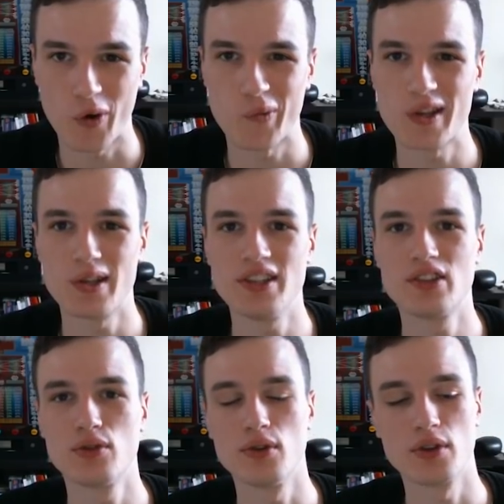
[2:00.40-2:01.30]
we need
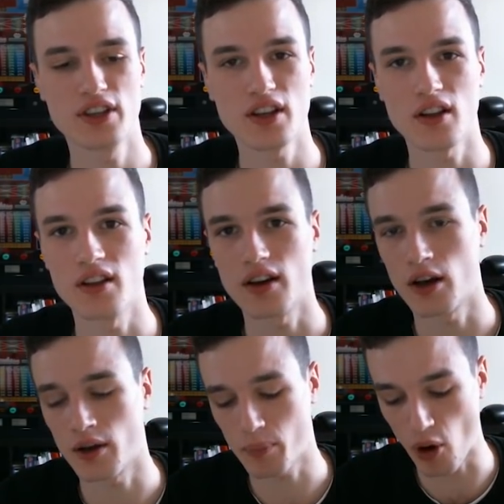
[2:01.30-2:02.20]
to kill
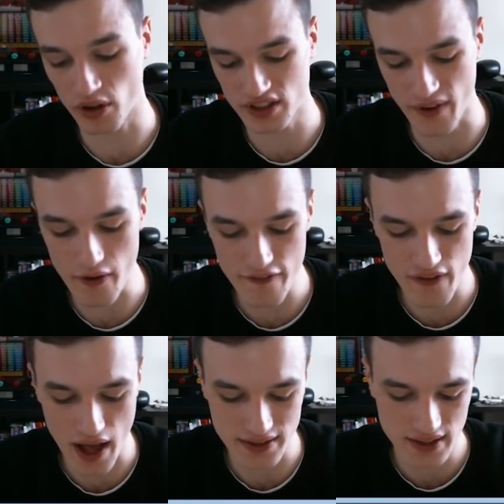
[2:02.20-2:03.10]
opponents very
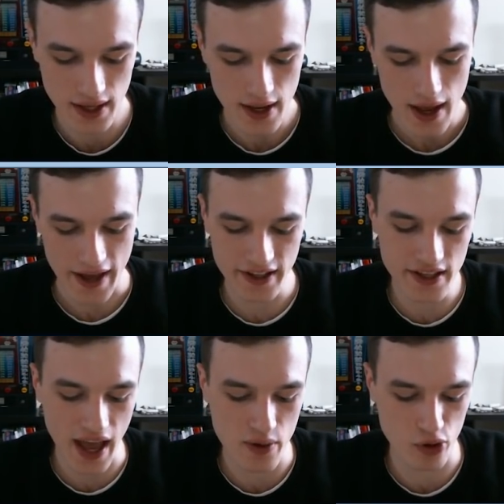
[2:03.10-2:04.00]
fast. And in
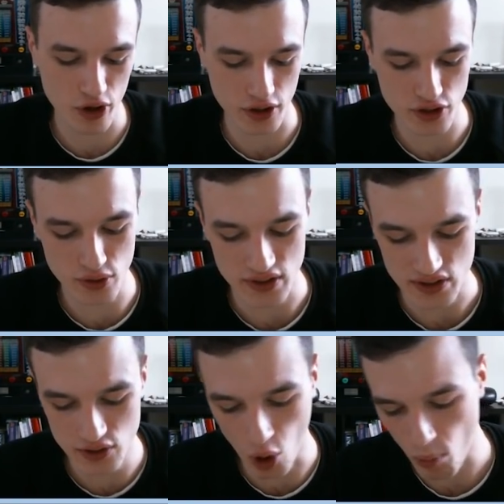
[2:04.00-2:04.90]
the end we're gonna use the
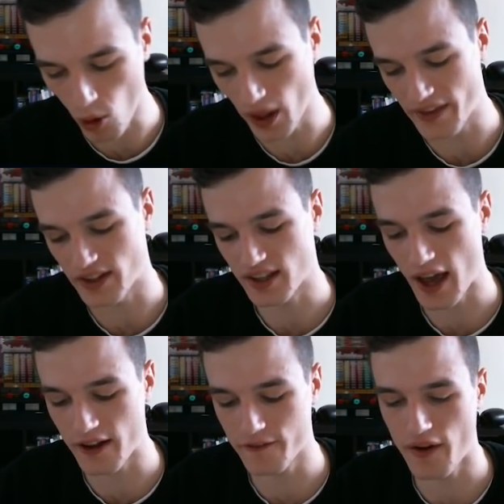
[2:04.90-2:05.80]
Snowball and the
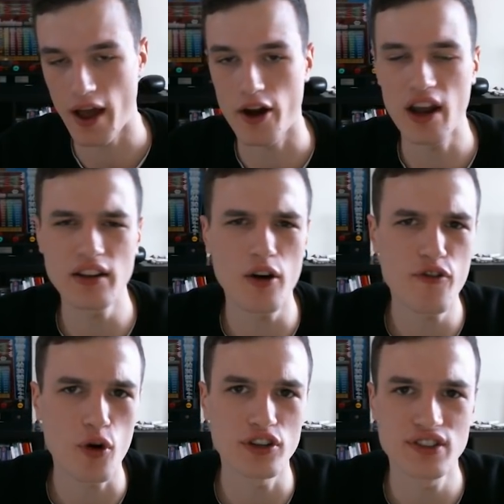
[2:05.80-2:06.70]
Cannon Fire, and of
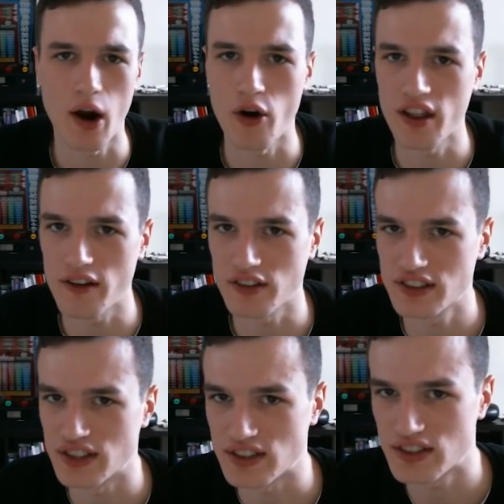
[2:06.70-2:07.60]
course our level
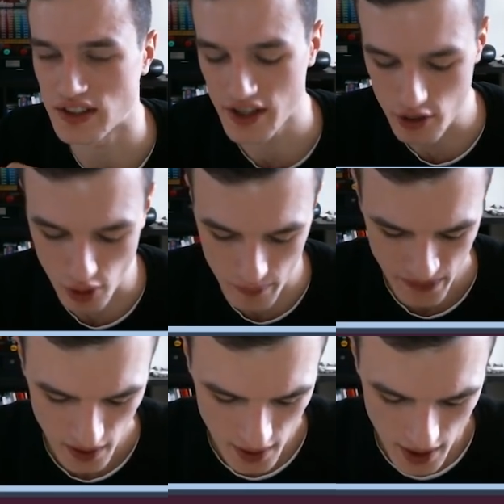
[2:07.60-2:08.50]
16 hero.
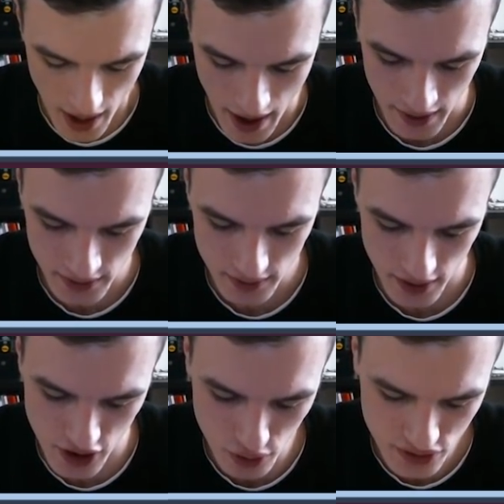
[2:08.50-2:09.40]
And
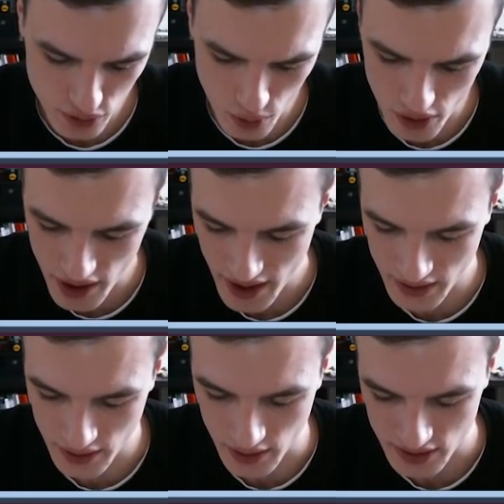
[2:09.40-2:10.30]
a good score
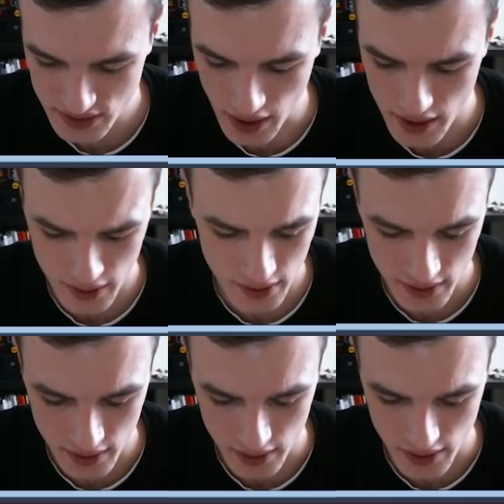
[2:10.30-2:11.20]
in
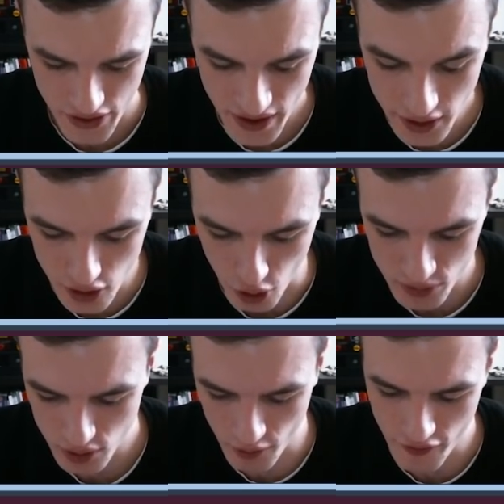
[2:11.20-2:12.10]
Thunderdome
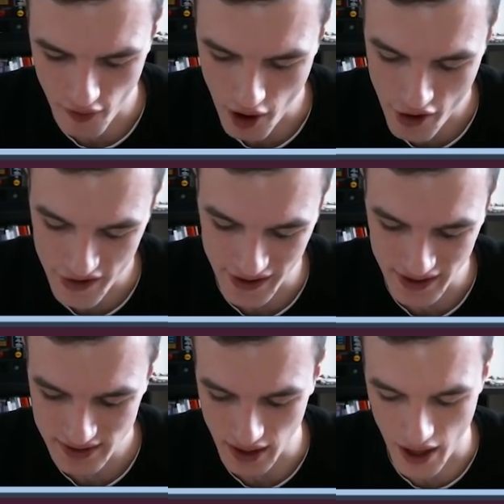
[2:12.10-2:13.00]
so far
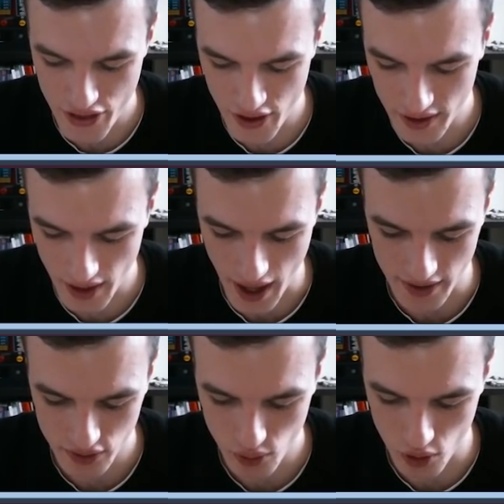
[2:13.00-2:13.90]
is, I think, a
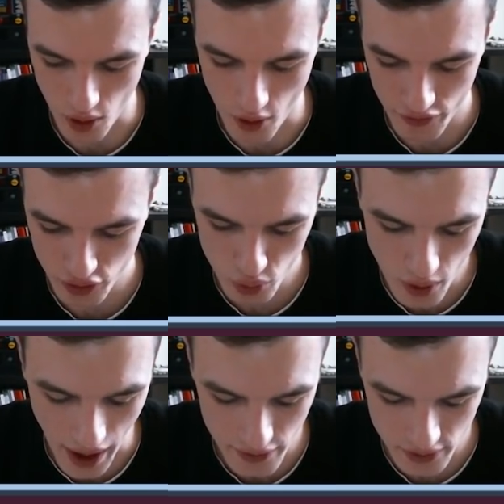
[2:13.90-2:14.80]
score of
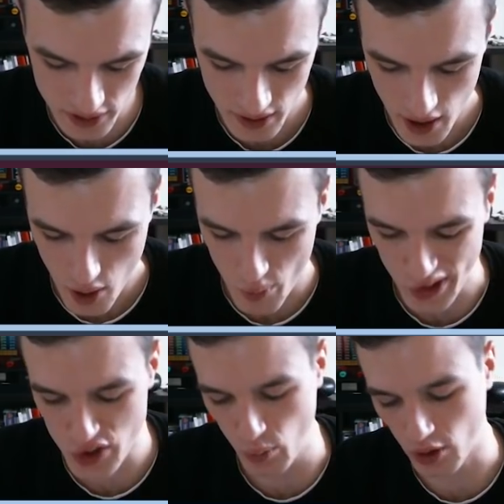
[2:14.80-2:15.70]
200,
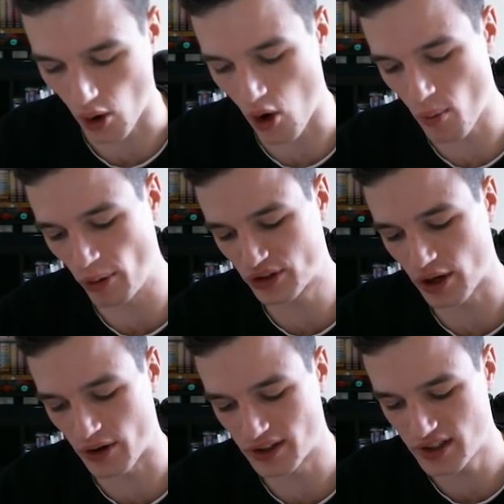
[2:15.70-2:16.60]
which would almost
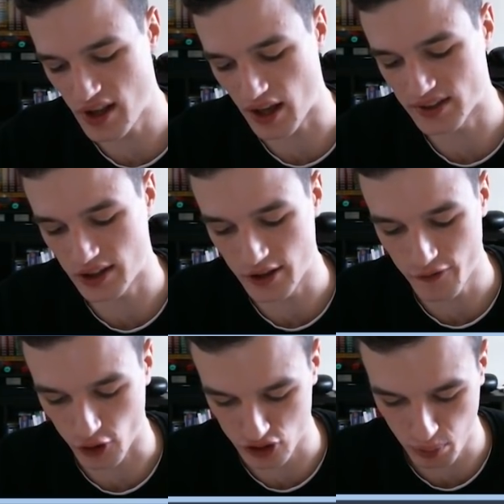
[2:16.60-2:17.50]
guarantee us the
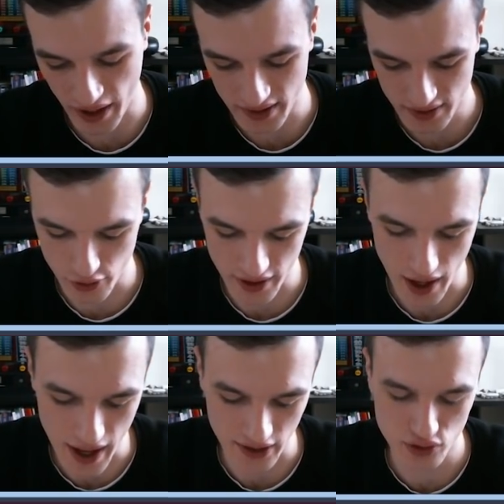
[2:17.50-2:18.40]
first place here. A
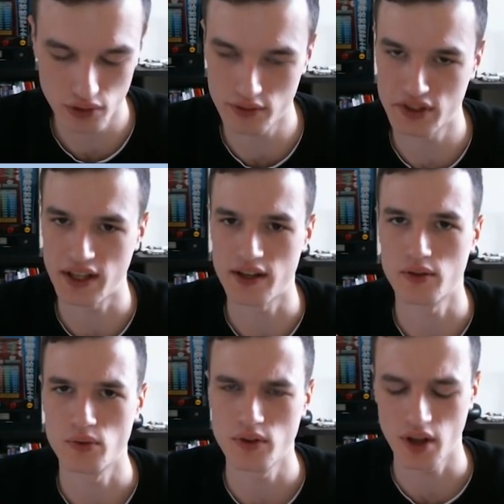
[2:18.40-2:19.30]
guy has
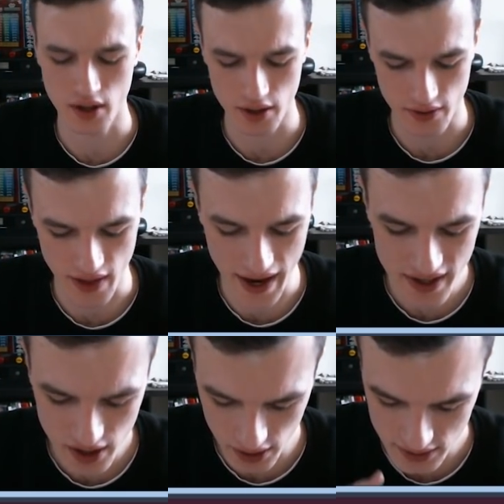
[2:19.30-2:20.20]
209
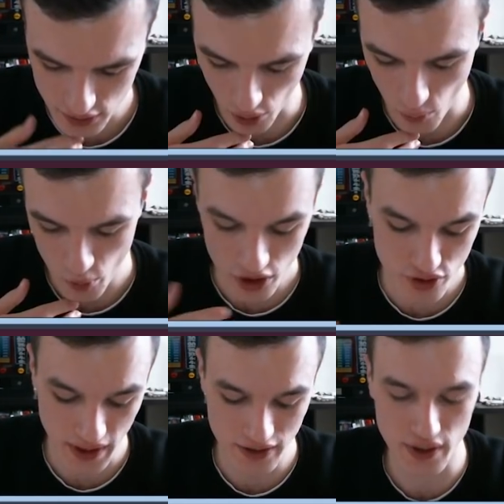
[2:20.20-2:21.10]
kills, so we're
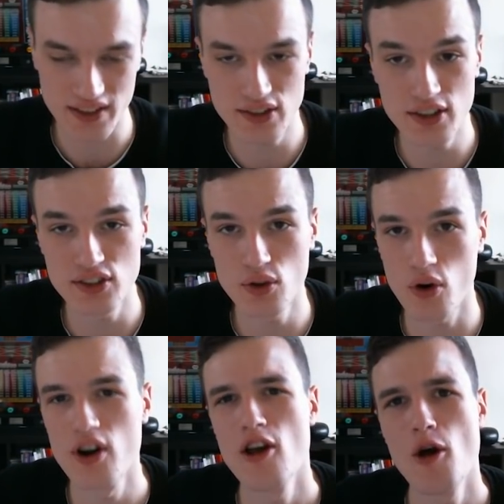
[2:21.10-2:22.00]
trying to exceed the
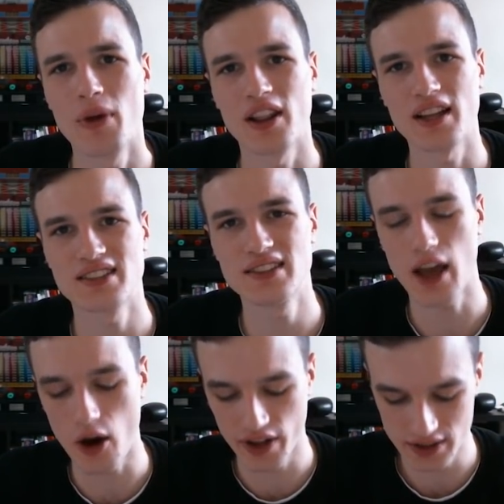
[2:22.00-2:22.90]
score, but let's see
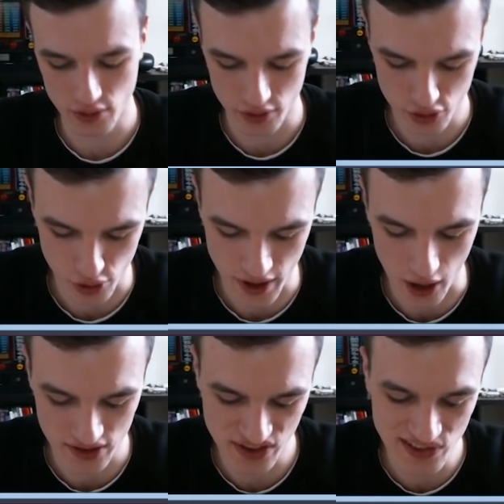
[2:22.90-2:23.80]
how that's gonna turn
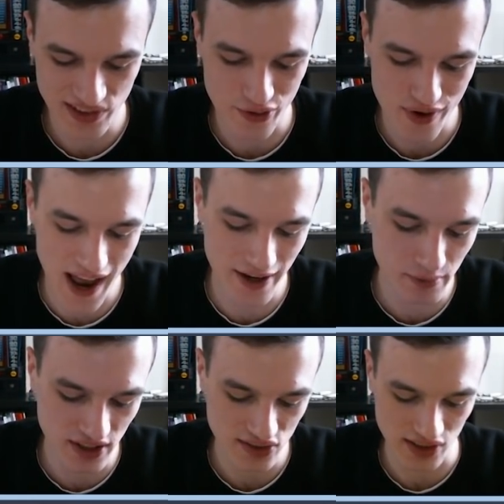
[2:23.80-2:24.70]
out, since the
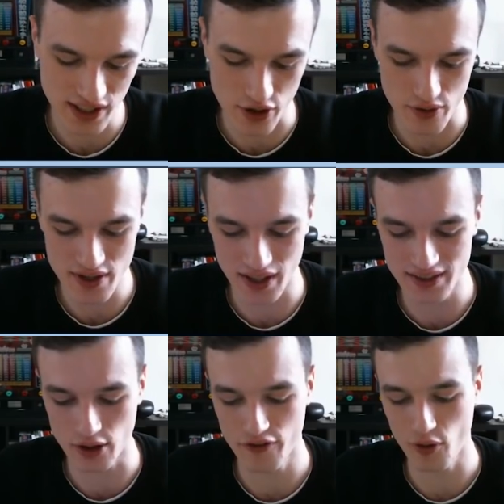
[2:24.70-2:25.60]
randomness in the
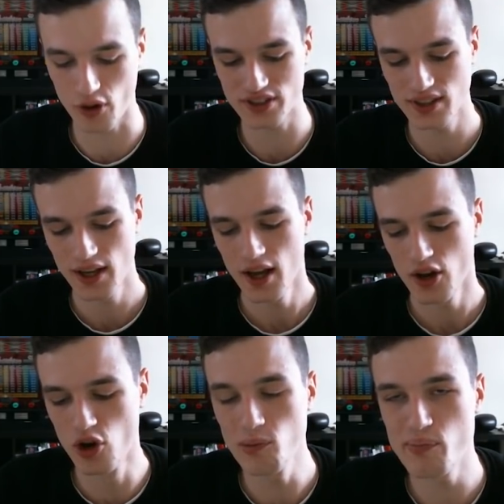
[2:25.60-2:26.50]
arenas, of course,
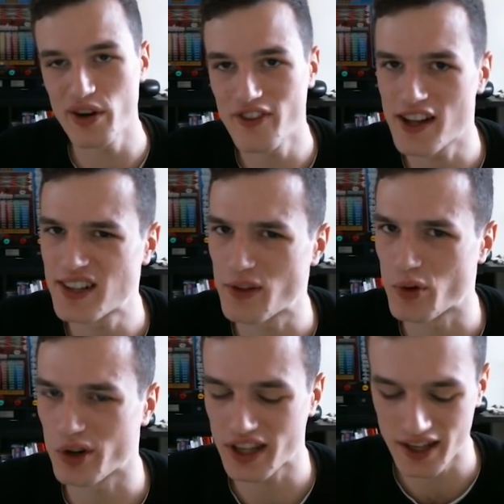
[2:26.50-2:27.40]
could prevent that
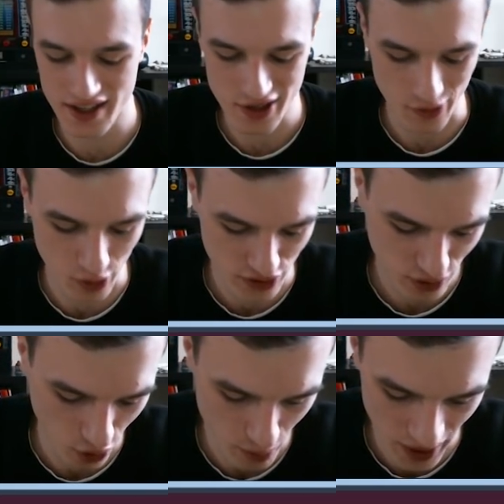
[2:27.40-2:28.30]
we're getting here a good
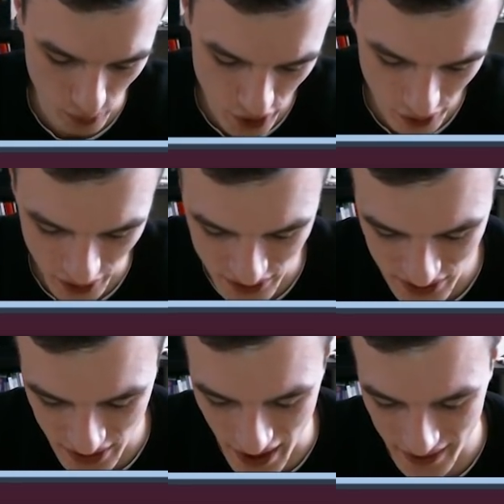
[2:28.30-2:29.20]
score, but we're gonna
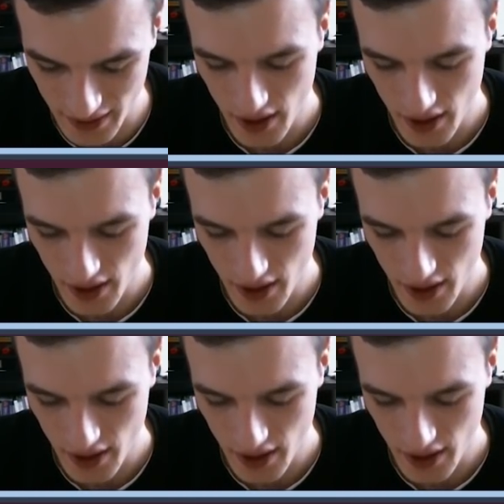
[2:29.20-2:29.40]
see that